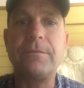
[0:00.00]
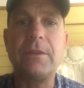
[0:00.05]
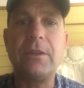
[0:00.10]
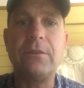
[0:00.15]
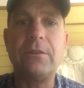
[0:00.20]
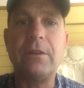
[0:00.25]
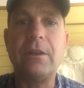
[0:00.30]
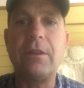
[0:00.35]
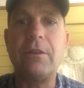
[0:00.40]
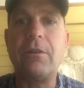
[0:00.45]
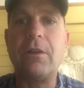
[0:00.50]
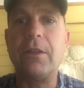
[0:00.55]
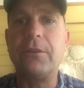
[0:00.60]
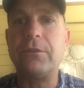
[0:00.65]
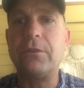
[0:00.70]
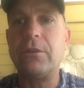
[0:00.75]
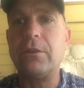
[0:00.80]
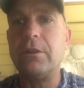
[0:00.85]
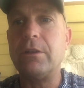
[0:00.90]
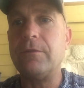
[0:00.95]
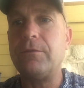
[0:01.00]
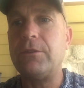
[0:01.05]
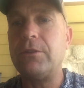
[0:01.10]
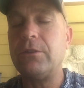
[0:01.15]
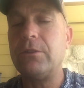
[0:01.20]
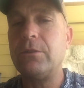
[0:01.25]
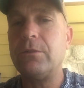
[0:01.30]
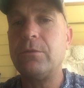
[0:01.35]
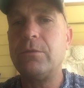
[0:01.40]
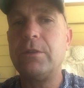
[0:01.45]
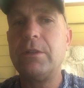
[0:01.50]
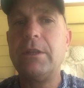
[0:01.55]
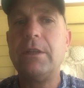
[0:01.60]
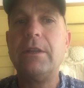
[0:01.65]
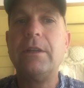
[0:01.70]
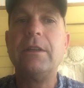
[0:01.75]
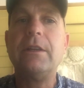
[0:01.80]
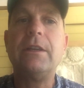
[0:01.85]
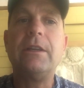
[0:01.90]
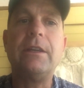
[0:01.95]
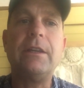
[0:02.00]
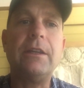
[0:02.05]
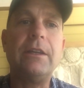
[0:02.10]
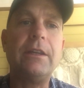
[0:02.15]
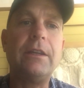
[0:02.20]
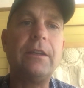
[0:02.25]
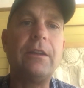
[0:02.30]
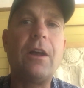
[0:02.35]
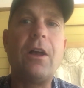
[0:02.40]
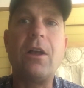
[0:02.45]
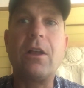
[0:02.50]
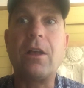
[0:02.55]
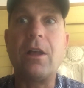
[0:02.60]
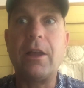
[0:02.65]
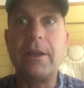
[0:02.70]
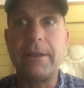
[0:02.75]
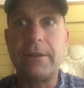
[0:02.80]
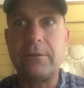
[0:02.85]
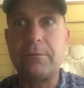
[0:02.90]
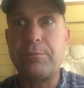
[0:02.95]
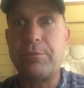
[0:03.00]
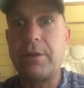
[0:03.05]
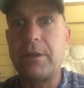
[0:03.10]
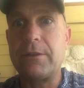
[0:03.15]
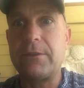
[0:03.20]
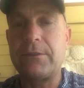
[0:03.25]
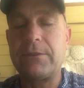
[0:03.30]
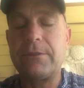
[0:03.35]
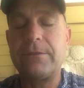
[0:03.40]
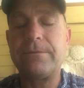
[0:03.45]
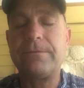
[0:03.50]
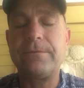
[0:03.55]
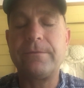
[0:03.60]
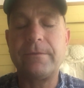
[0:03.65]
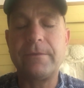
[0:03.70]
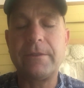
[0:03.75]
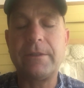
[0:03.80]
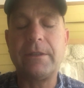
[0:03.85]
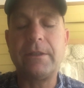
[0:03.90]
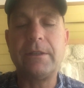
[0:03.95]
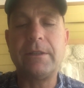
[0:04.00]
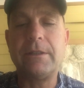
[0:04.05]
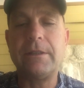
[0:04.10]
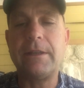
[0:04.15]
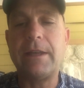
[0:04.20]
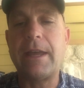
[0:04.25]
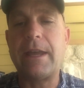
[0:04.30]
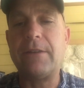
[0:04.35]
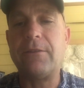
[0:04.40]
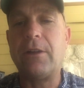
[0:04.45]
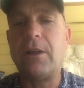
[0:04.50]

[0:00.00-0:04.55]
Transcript: is another alternative too, and Hong Kong Express out